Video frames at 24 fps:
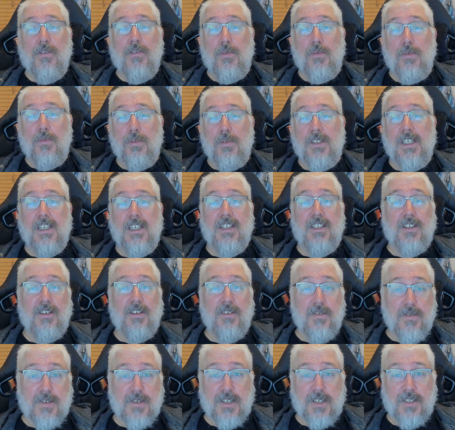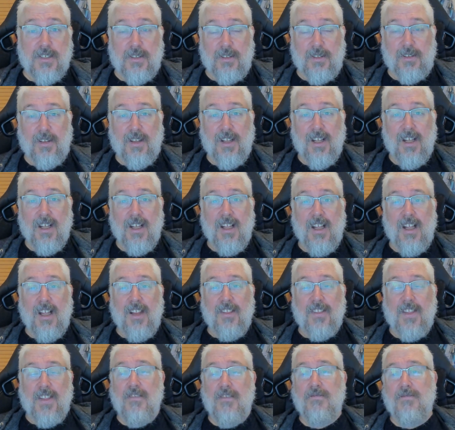all delusional.
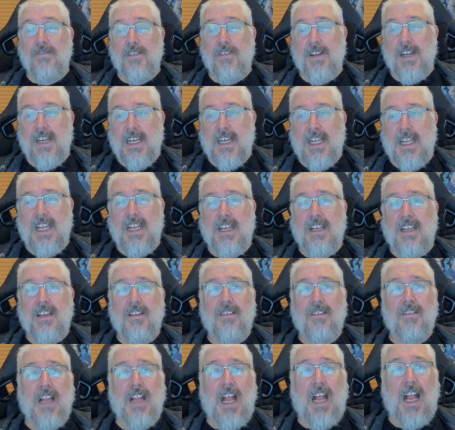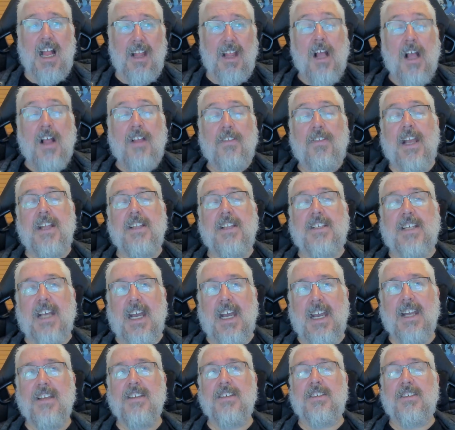They
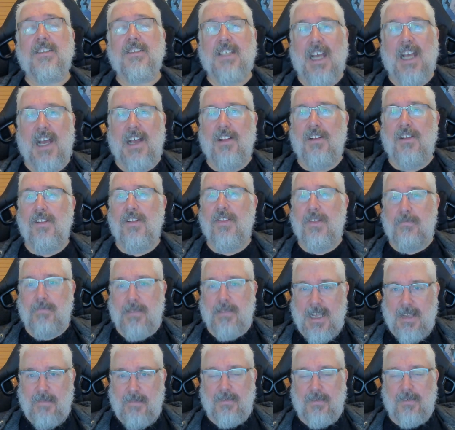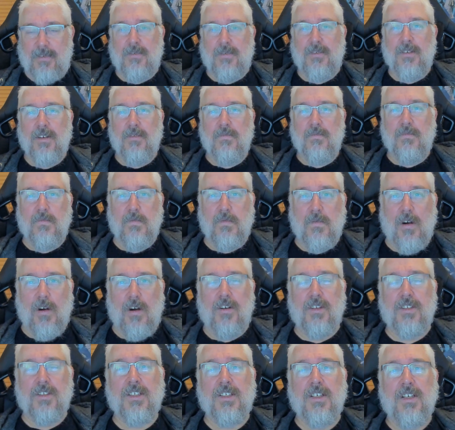daren't tell the people
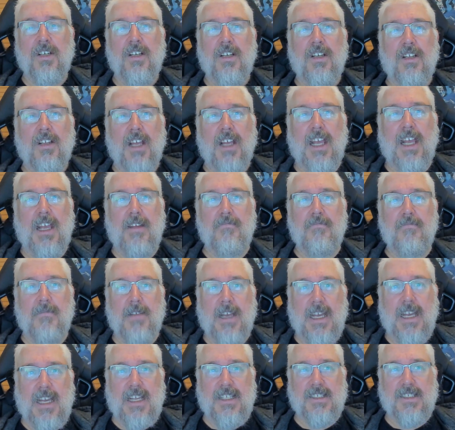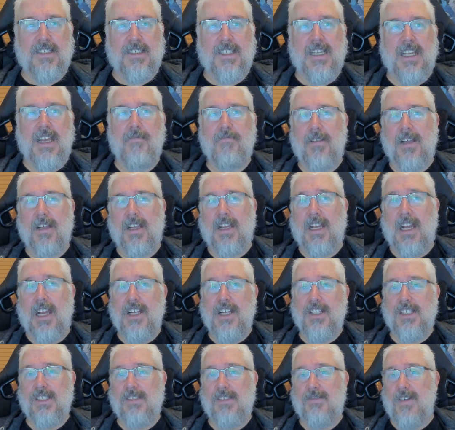what it means, the
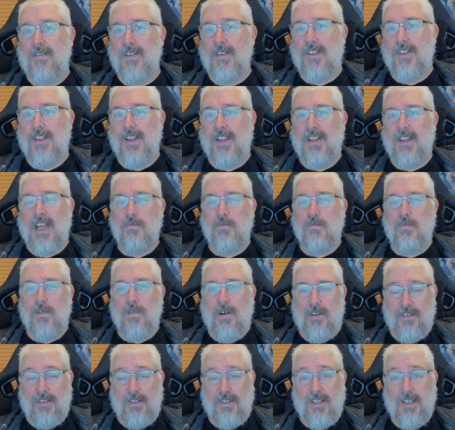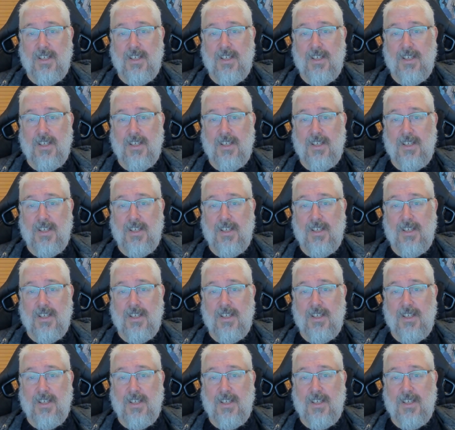implications of everything they want,